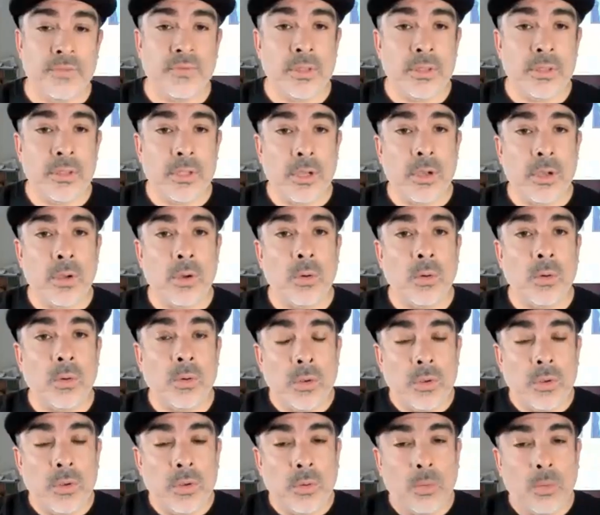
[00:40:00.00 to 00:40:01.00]
though
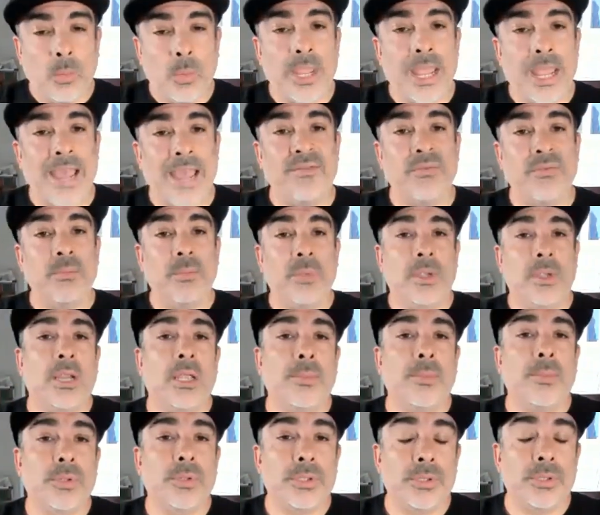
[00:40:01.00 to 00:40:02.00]
we haven't been
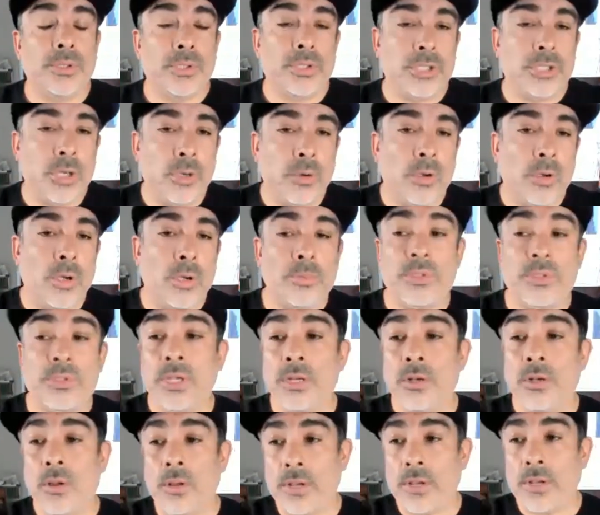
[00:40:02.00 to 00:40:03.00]
able to show homes in
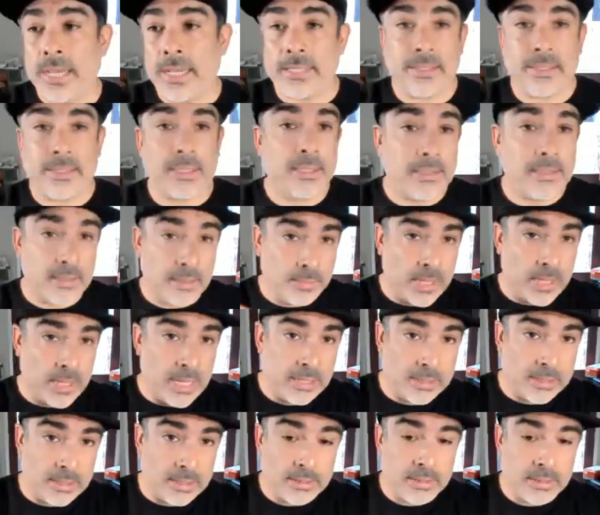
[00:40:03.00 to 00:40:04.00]
all cases, in some
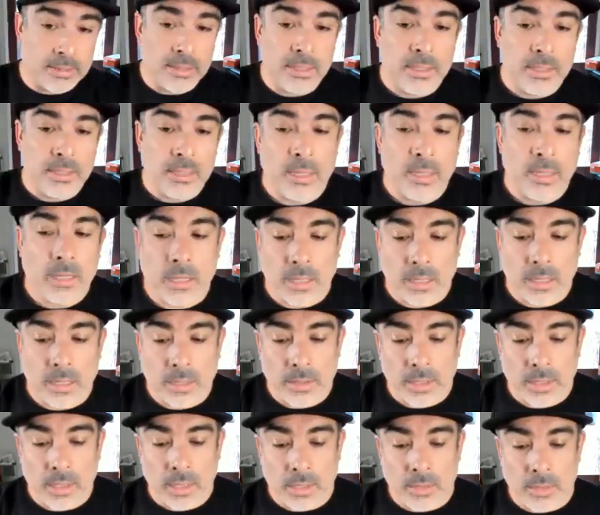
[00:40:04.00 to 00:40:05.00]
cases, uh,
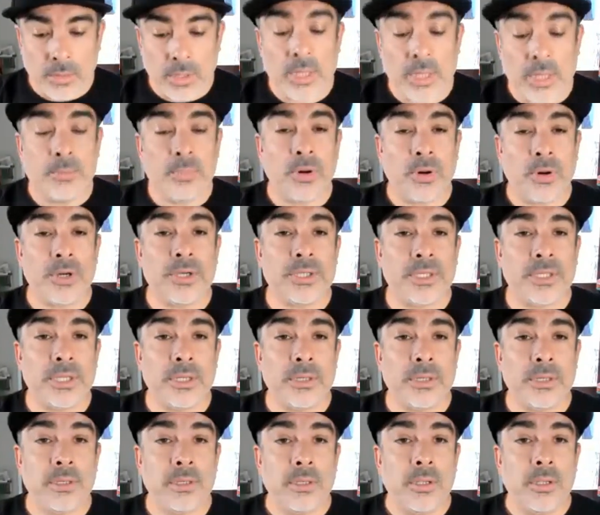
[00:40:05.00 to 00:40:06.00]
in person,
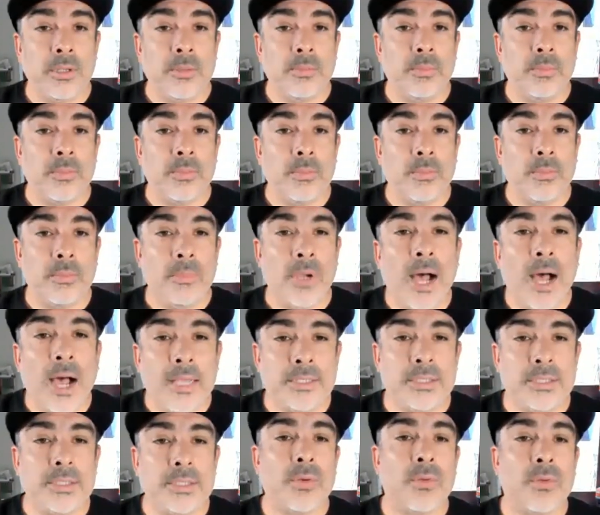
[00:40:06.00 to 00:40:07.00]

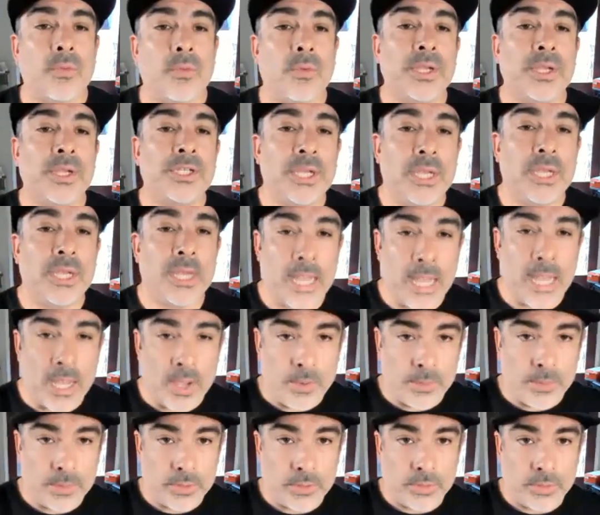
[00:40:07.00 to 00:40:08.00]
us reaching
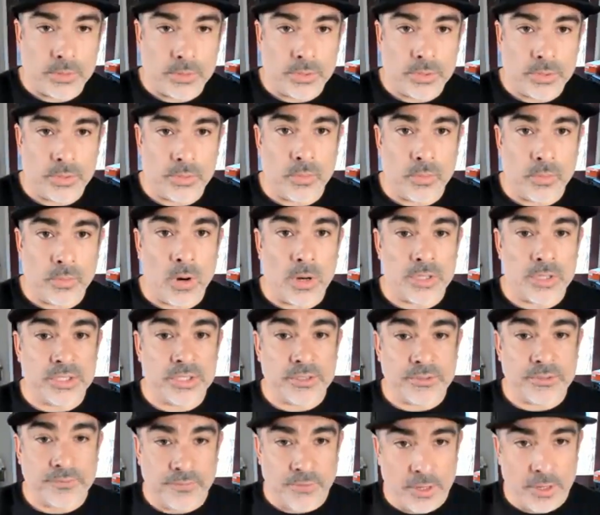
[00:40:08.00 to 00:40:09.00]
out to our
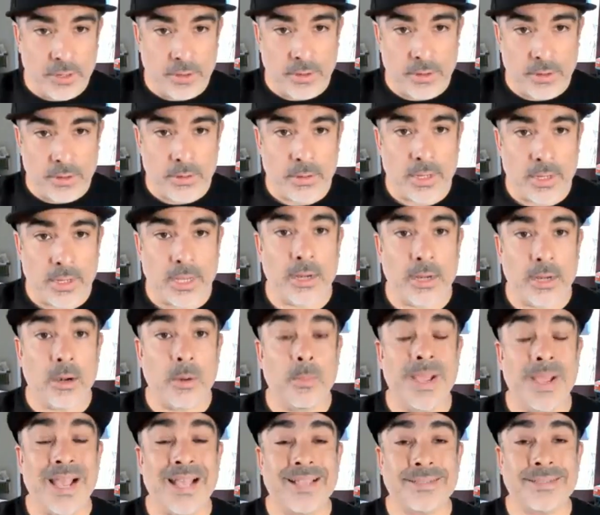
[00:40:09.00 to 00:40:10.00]
sphere and our
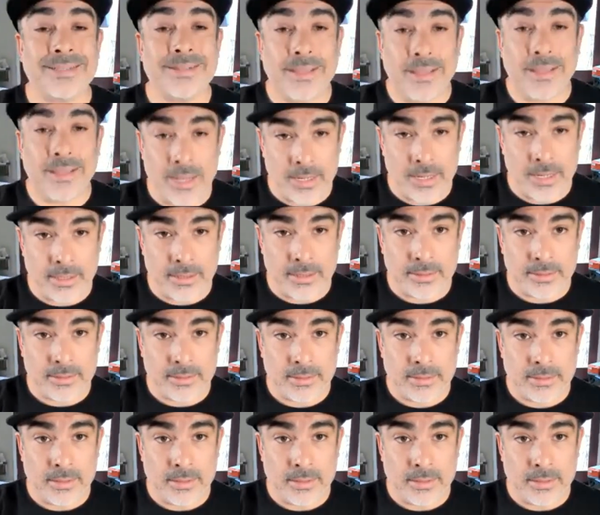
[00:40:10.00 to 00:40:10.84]
past clients